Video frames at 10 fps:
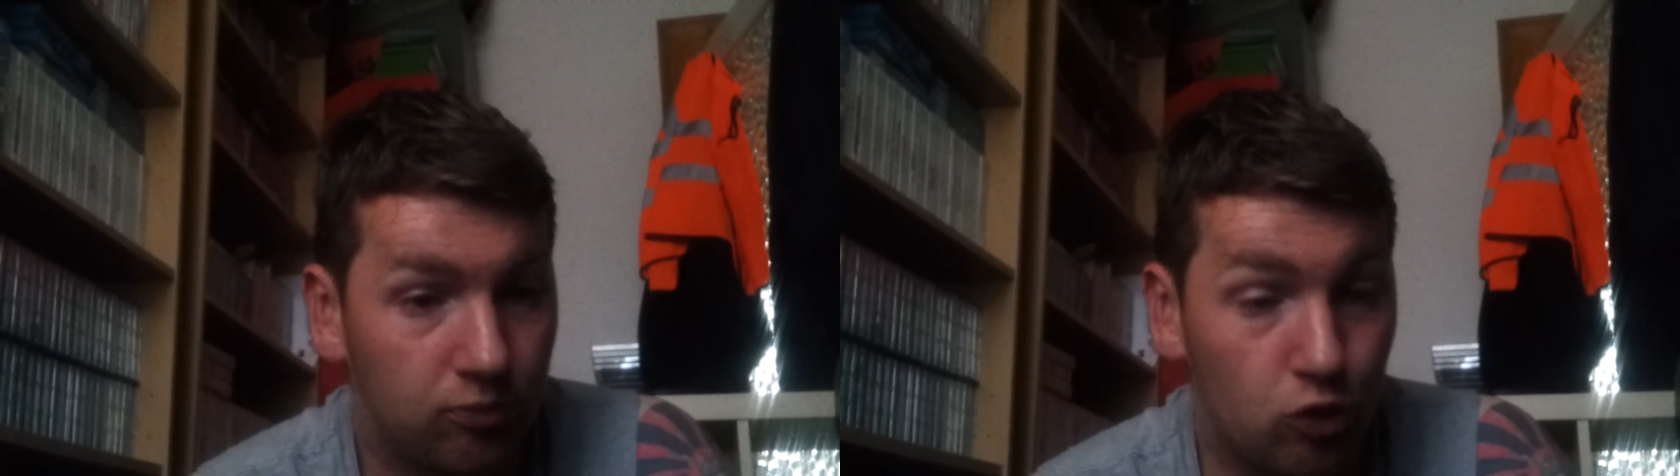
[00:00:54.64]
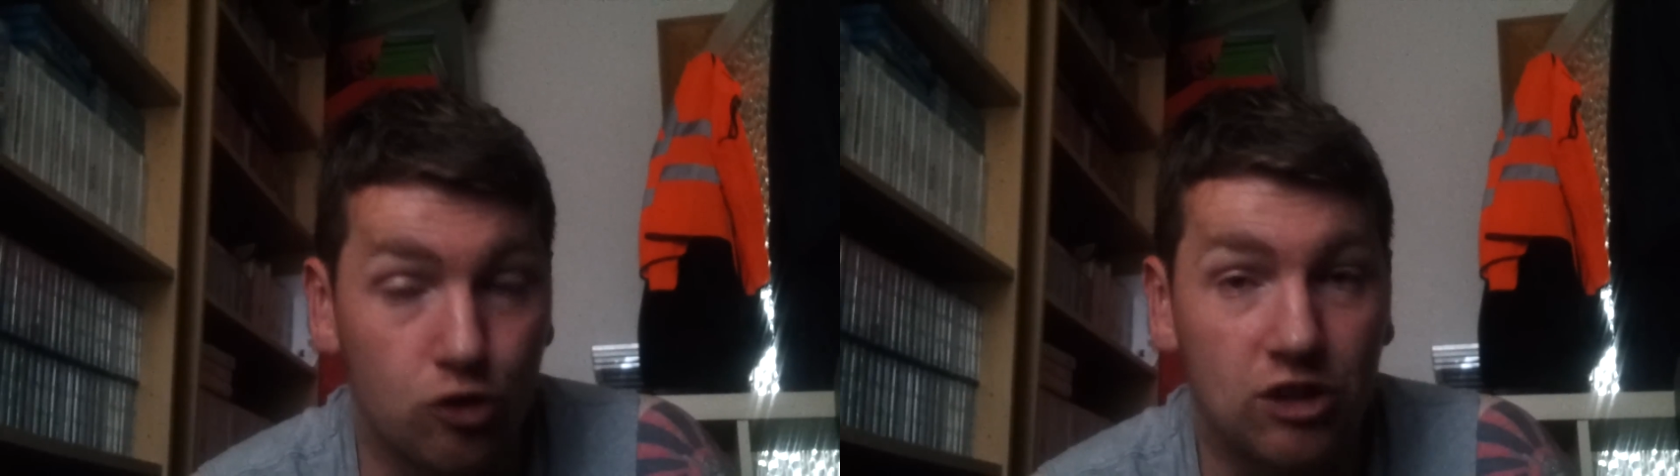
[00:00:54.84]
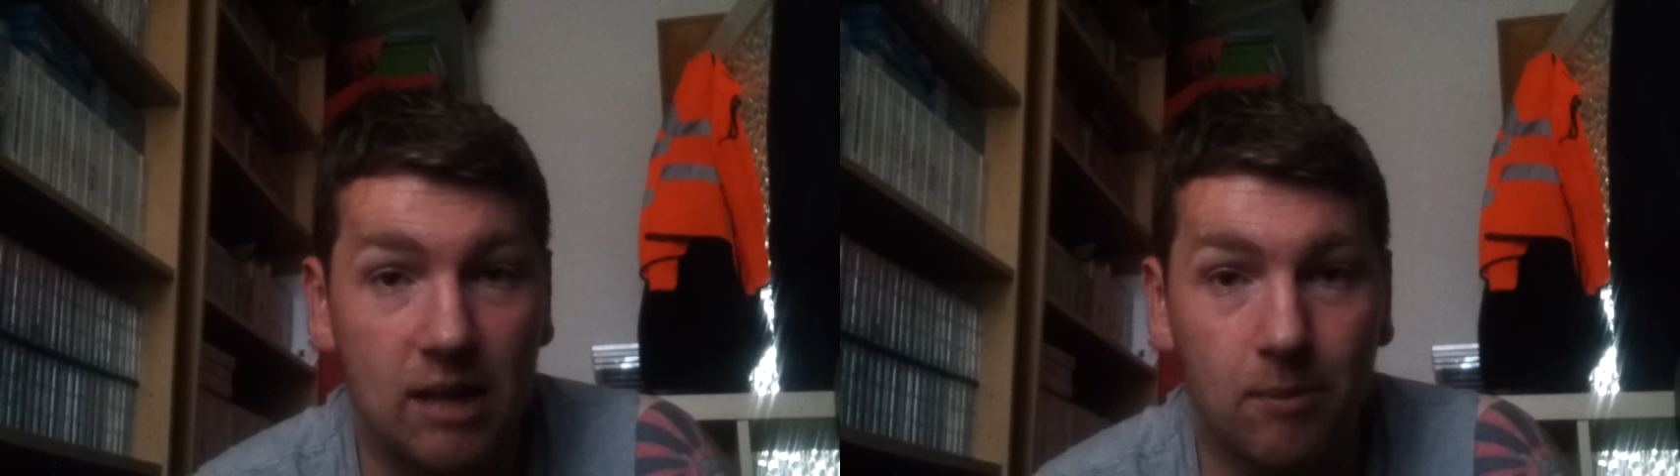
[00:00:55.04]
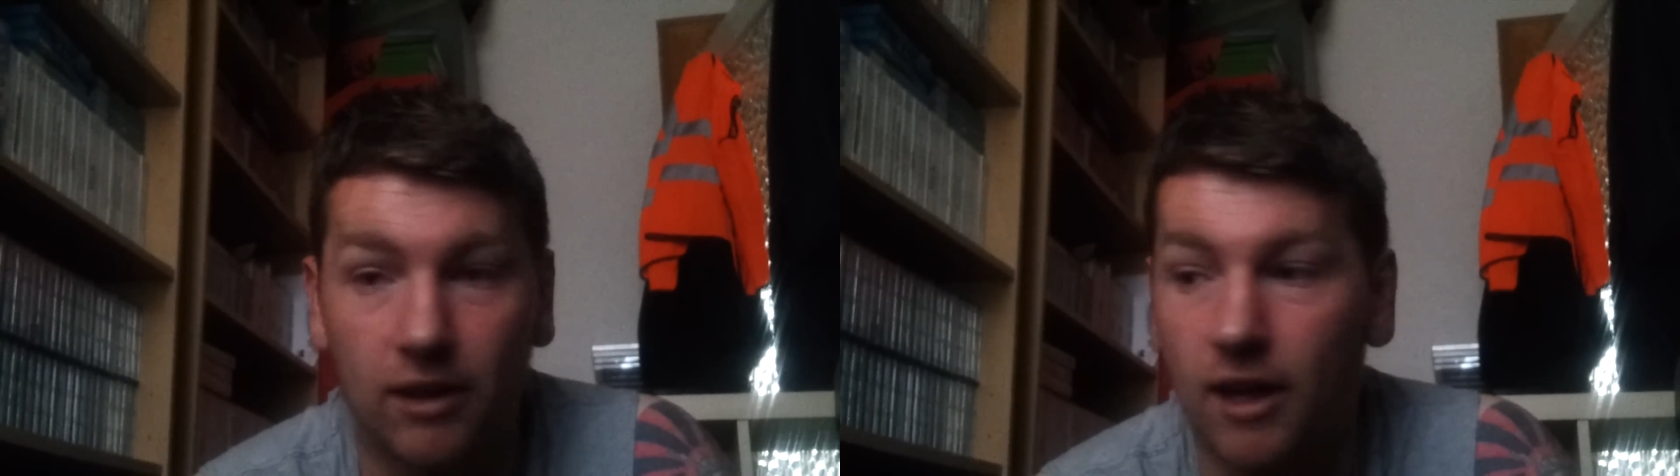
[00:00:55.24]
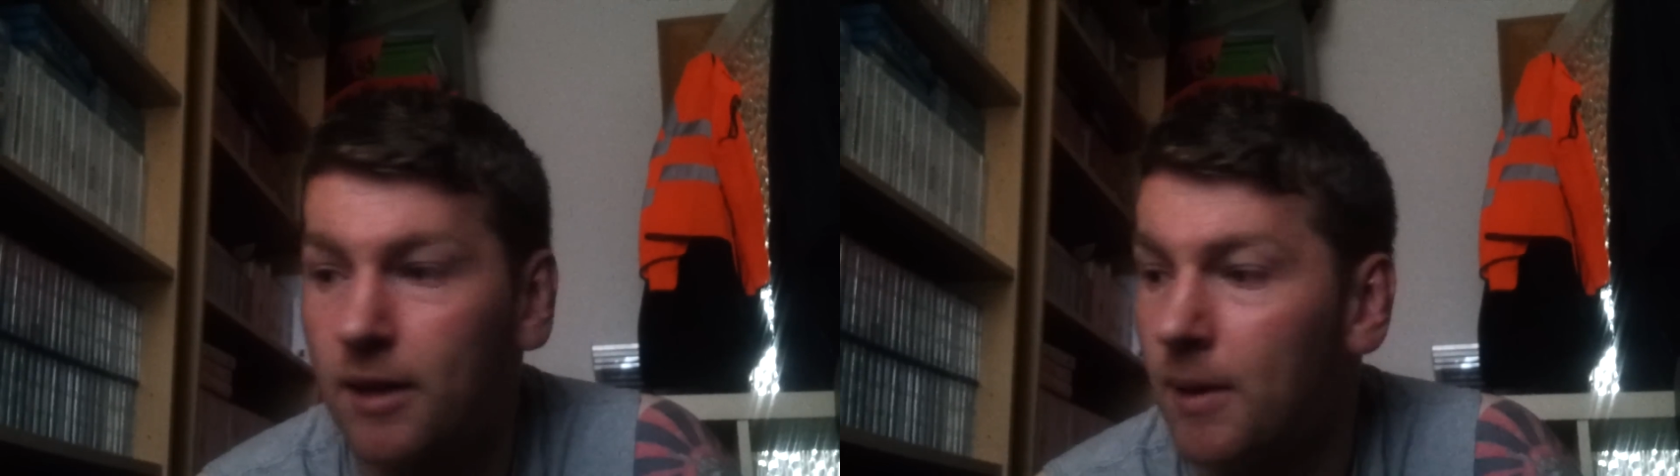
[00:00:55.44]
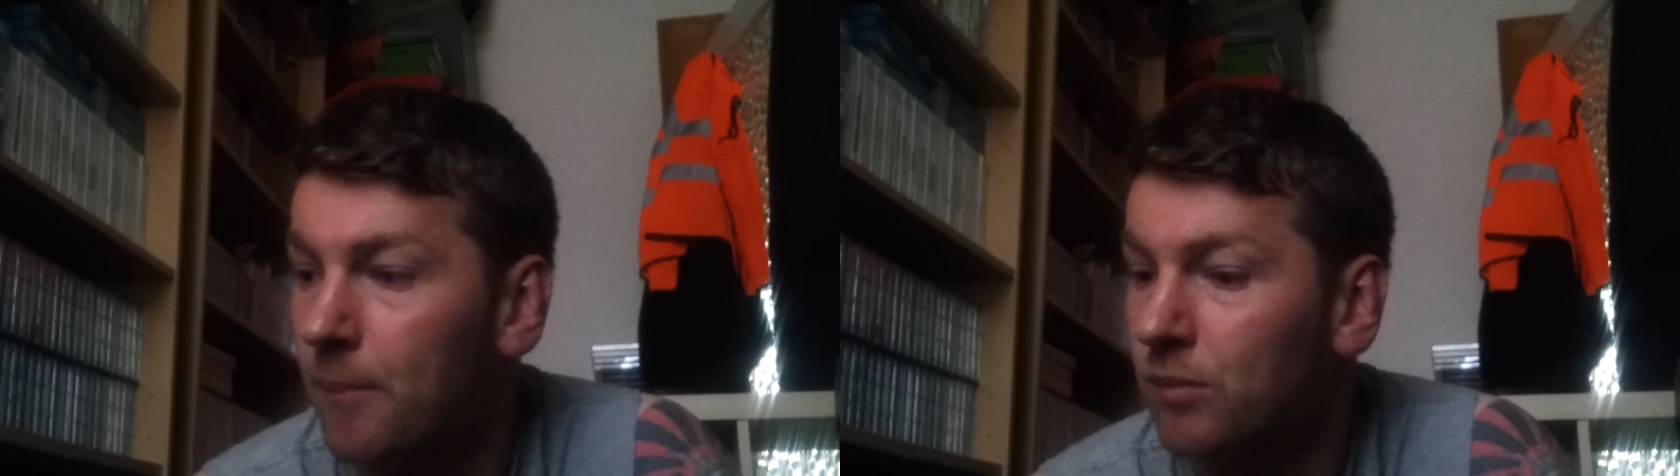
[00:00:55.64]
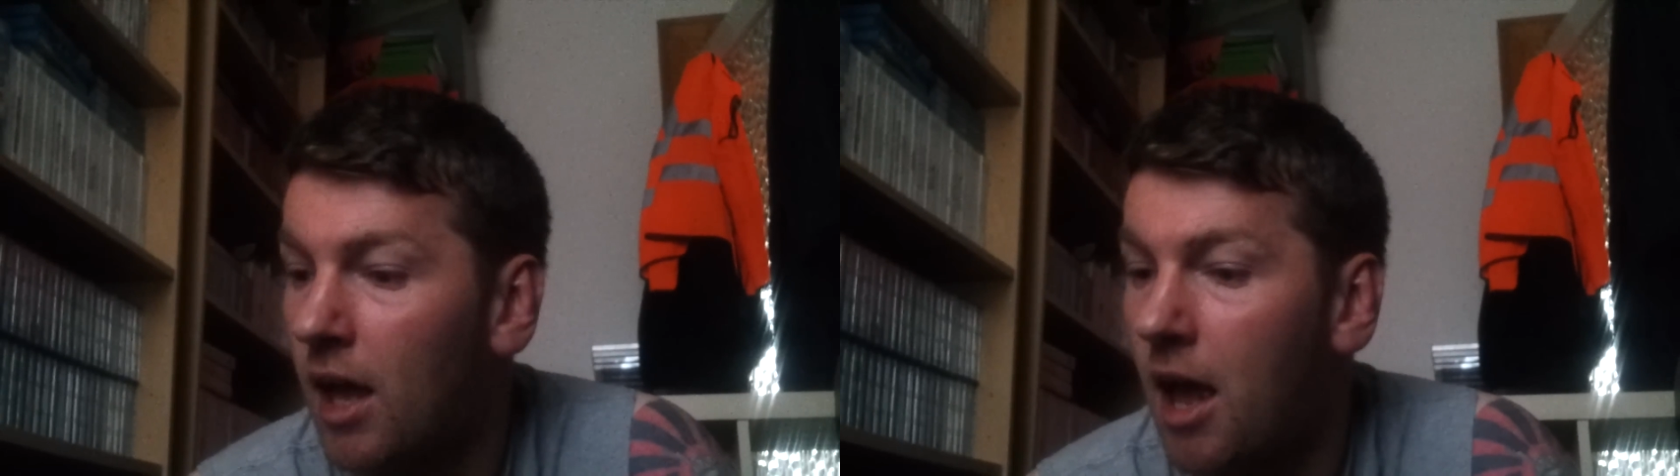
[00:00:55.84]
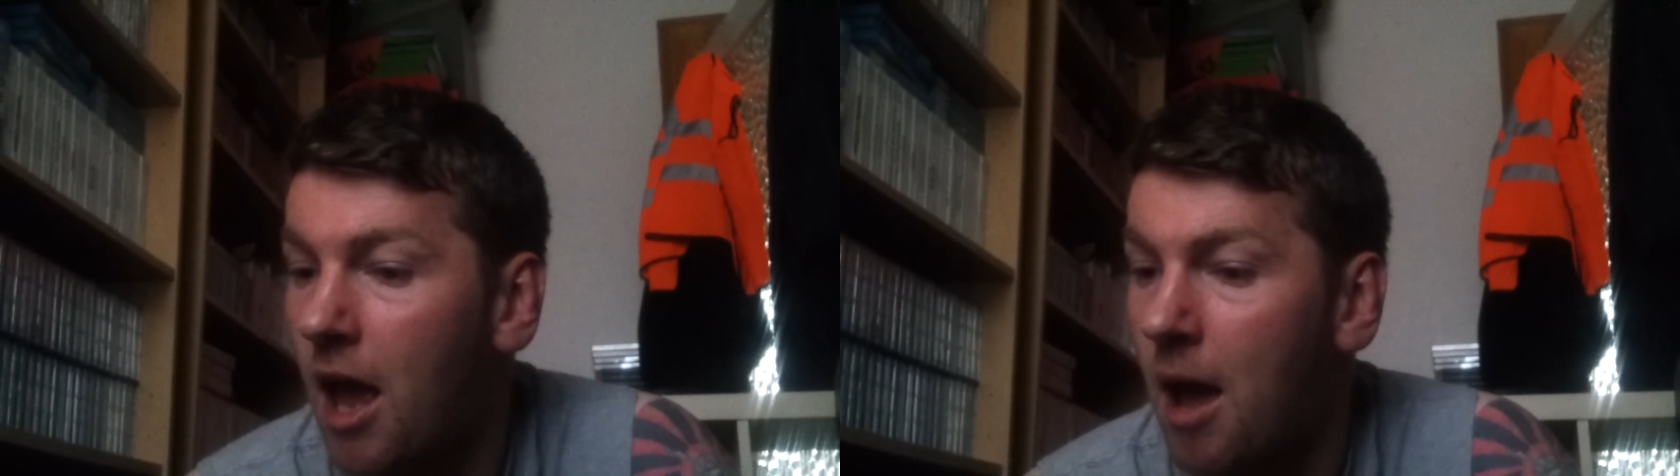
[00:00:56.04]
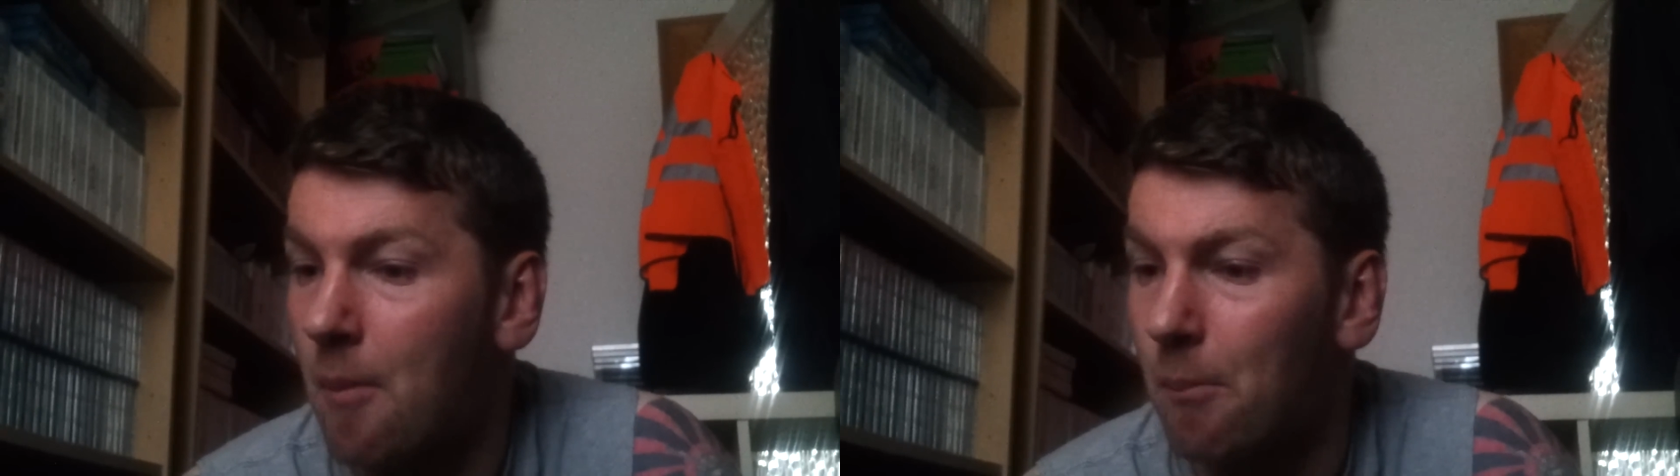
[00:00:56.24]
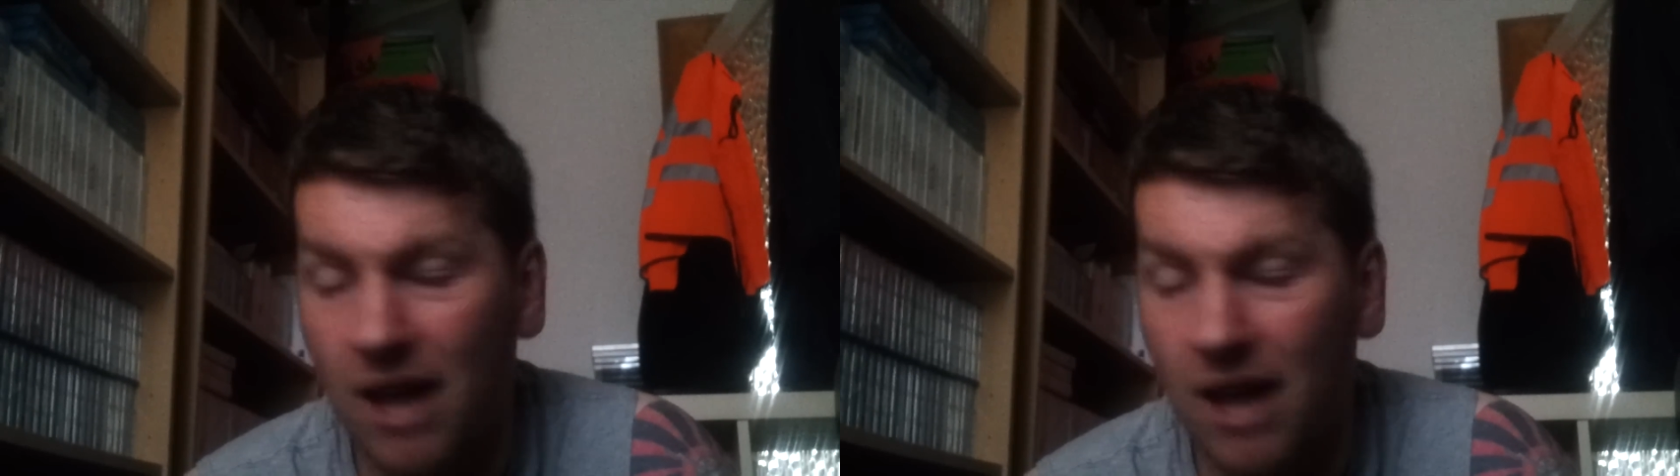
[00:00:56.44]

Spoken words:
true statement, that. But